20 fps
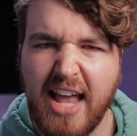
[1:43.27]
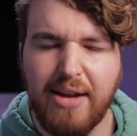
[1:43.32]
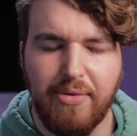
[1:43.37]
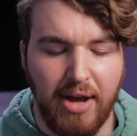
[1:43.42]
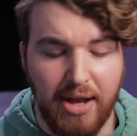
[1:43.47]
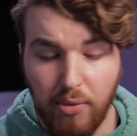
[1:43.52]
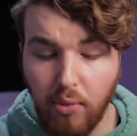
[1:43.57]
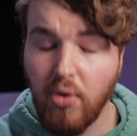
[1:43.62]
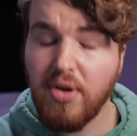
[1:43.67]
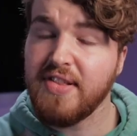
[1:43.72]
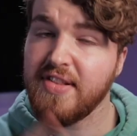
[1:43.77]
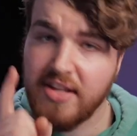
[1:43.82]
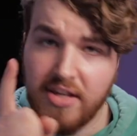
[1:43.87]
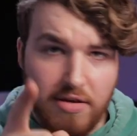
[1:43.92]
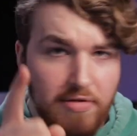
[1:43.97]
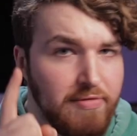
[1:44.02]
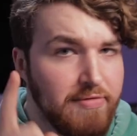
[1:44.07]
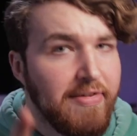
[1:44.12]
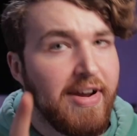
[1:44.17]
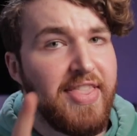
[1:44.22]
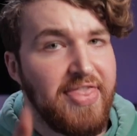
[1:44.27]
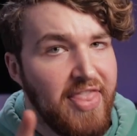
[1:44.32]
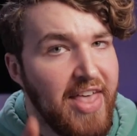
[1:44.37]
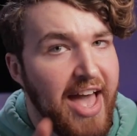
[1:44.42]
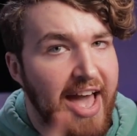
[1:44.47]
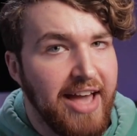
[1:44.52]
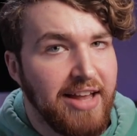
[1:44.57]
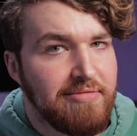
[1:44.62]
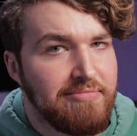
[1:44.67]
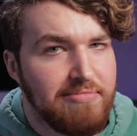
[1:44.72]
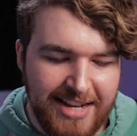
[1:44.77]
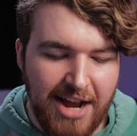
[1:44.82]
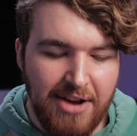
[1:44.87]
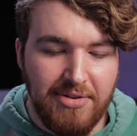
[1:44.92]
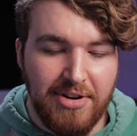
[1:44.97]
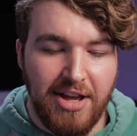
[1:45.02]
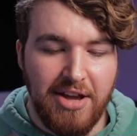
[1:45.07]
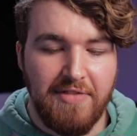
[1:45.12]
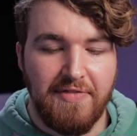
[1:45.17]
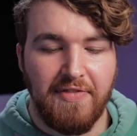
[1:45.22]
Anyway, once you've read that,
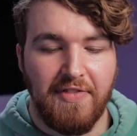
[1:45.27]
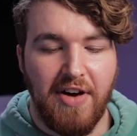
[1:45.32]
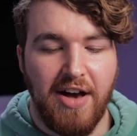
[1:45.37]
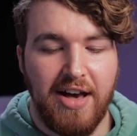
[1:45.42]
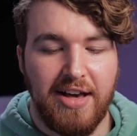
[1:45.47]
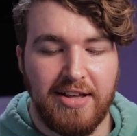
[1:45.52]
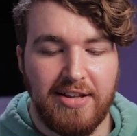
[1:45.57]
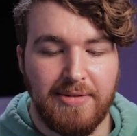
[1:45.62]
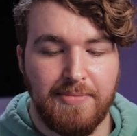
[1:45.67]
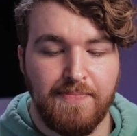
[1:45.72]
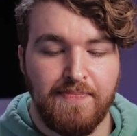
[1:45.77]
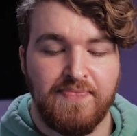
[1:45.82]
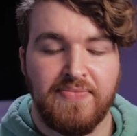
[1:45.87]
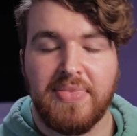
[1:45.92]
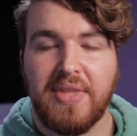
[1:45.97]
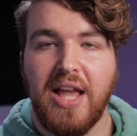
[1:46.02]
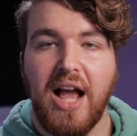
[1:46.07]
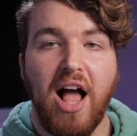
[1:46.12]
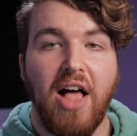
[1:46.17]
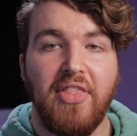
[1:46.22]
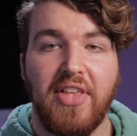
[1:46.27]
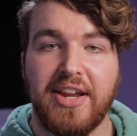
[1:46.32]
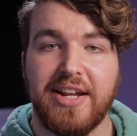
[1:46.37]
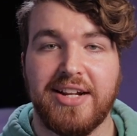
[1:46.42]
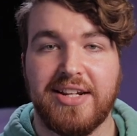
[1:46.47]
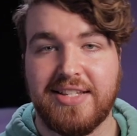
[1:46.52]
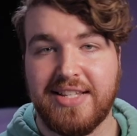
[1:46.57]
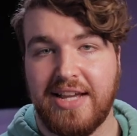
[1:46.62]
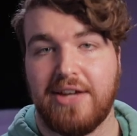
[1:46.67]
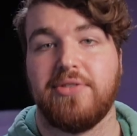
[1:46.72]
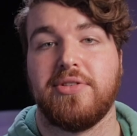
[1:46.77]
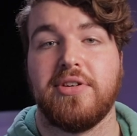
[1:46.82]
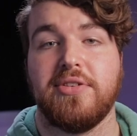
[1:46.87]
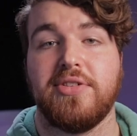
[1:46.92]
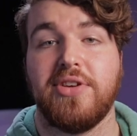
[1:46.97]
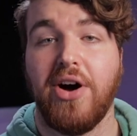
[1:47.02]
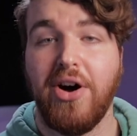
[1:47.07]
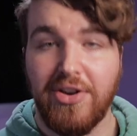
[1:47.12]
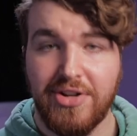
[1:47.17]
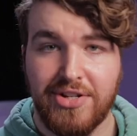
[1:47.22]
download file, and then it'll
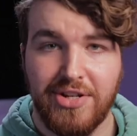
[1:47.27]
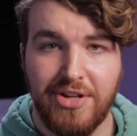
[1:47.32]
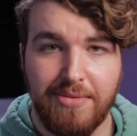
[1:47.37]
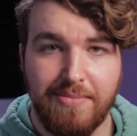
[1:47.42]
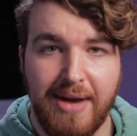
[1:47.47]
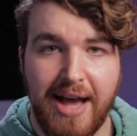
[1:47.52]
download onto your